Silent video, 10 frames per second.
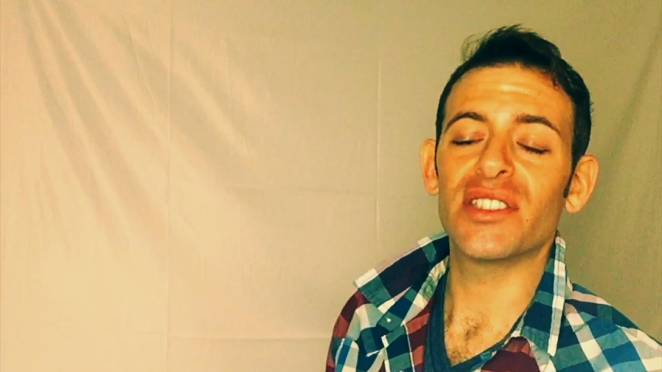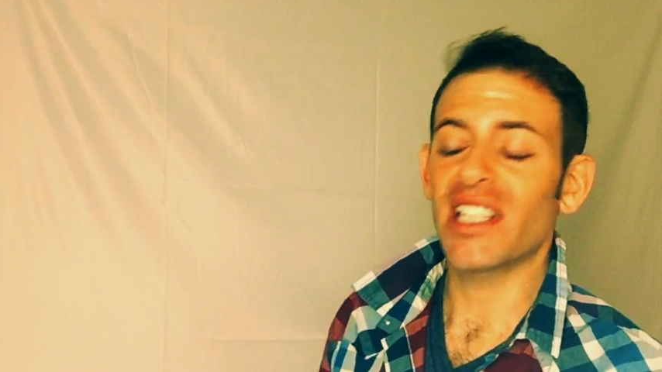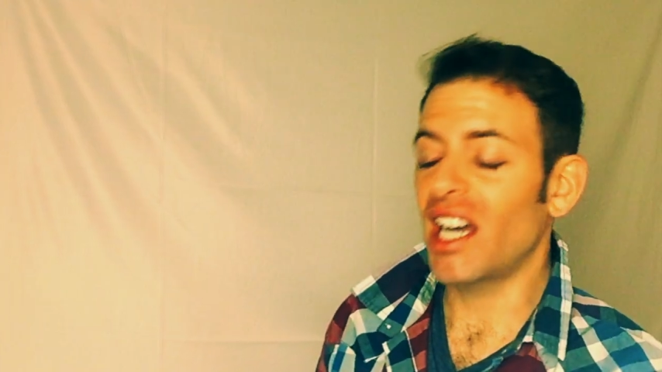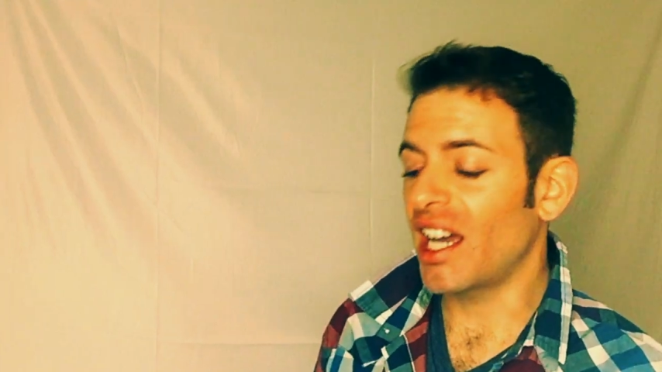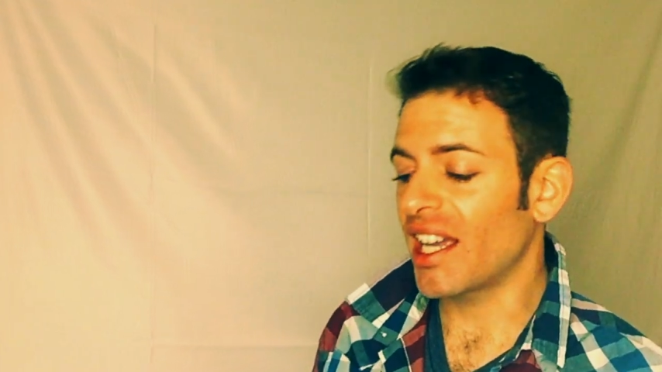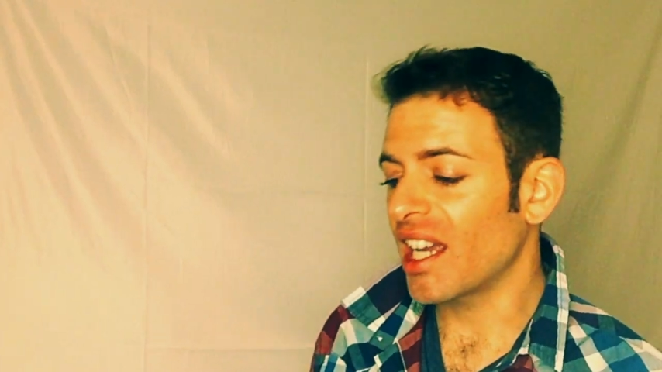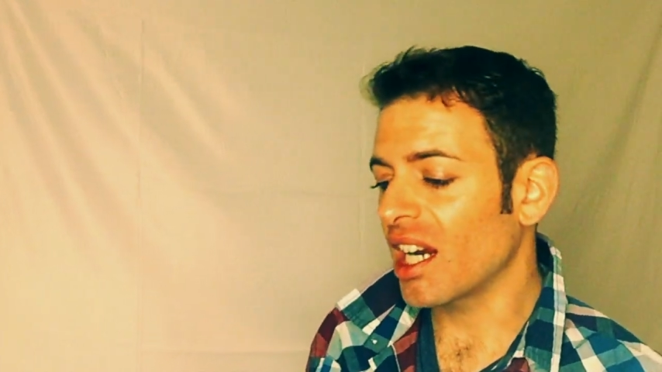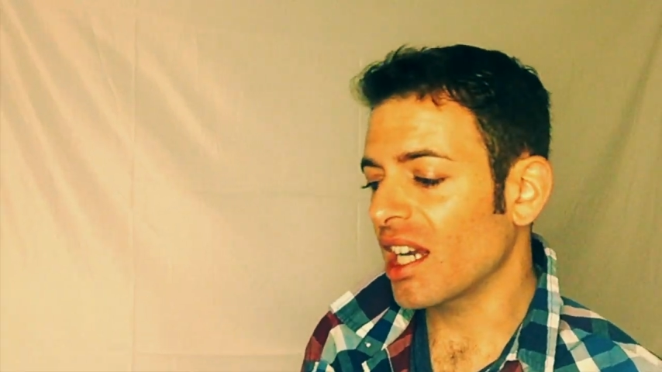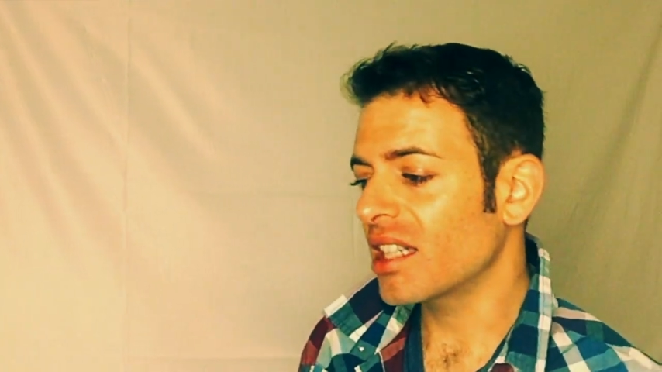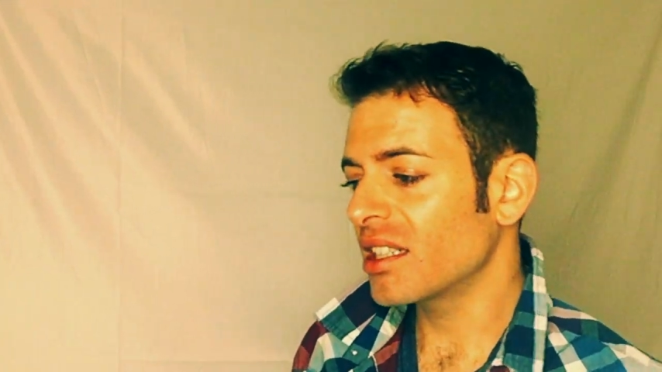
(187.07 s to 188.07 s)
say hi,
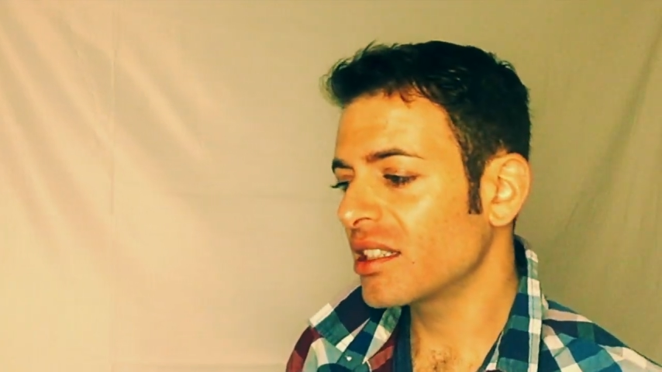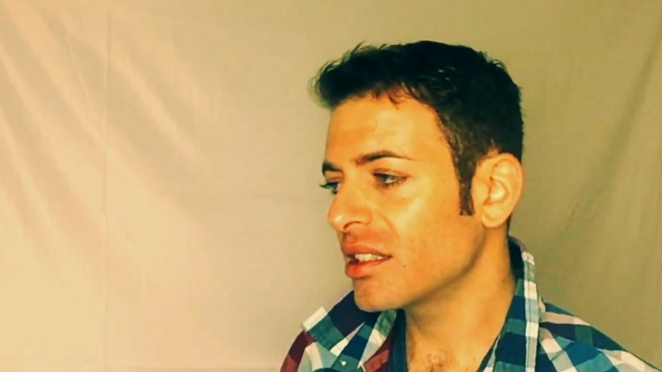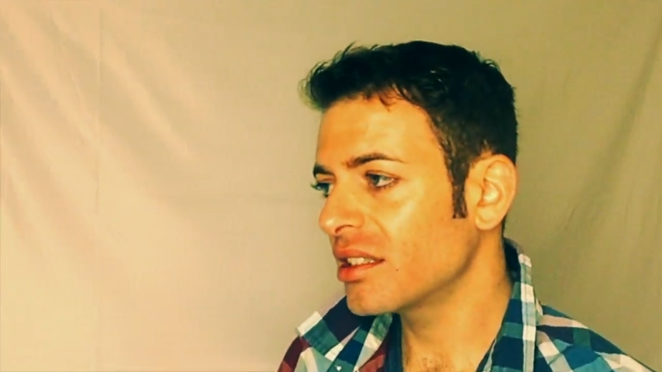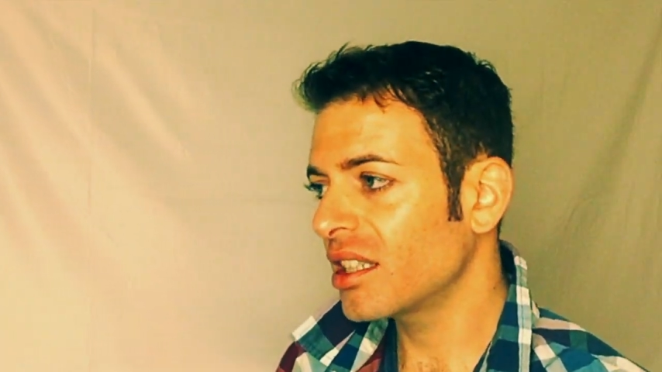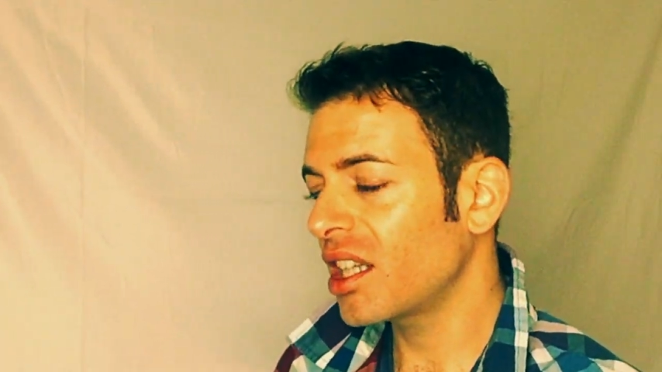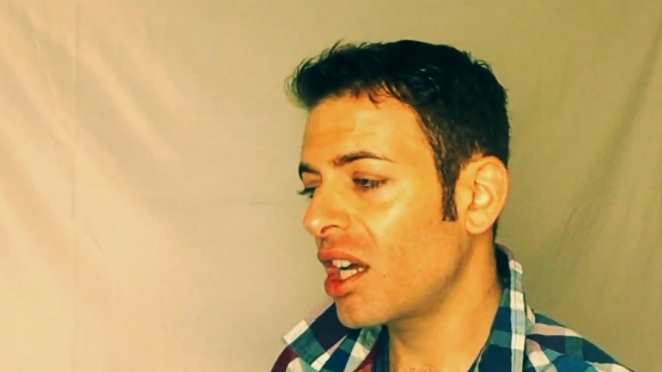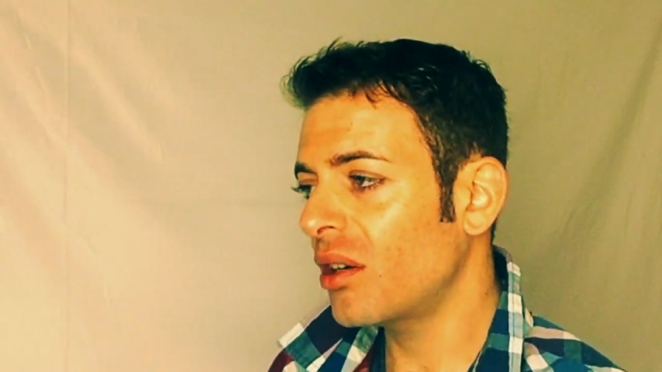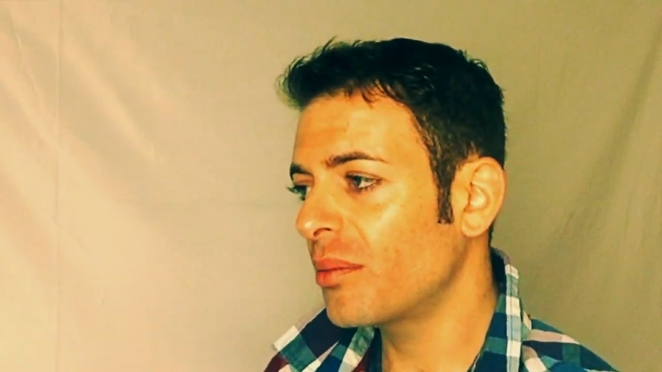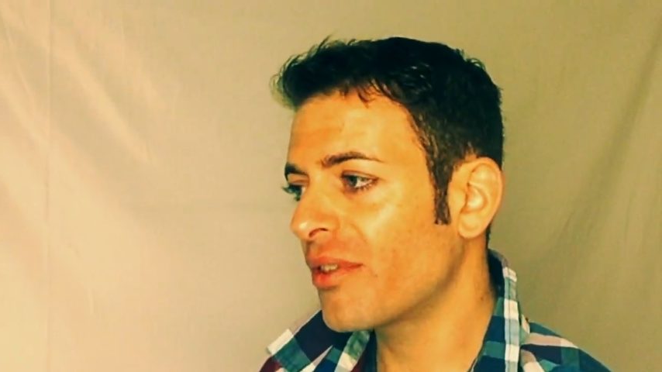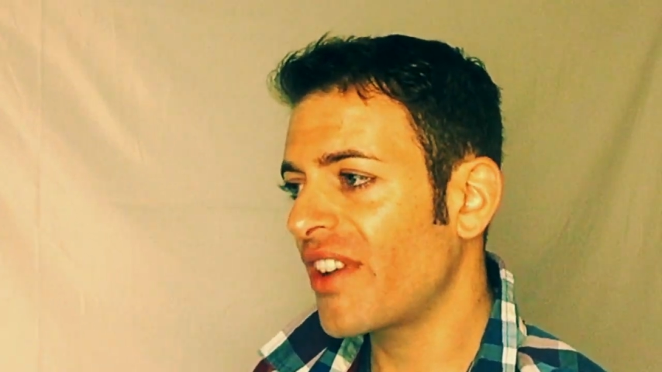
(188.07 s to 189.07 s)
Eric. Hello,
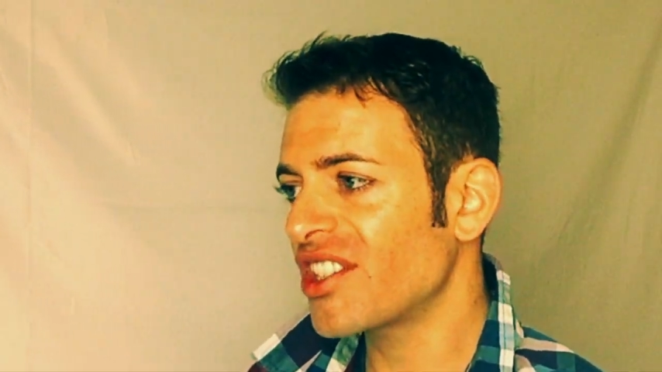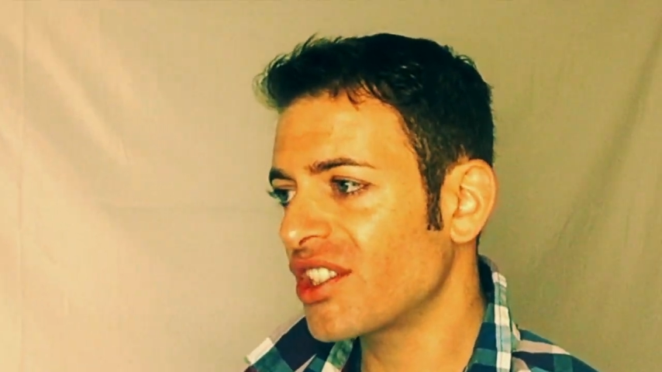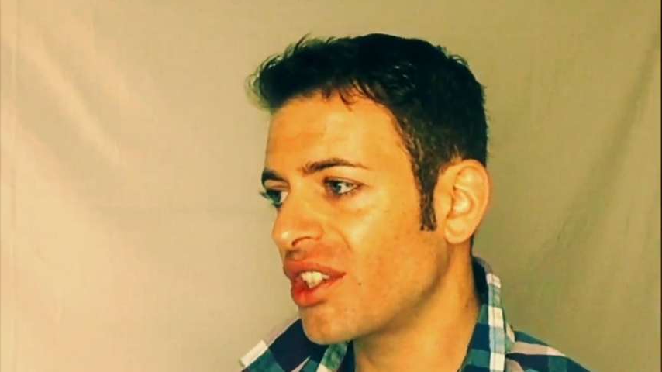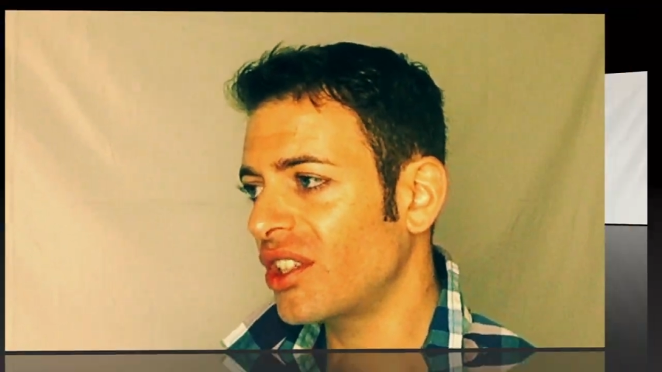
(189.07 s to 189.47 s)
professional.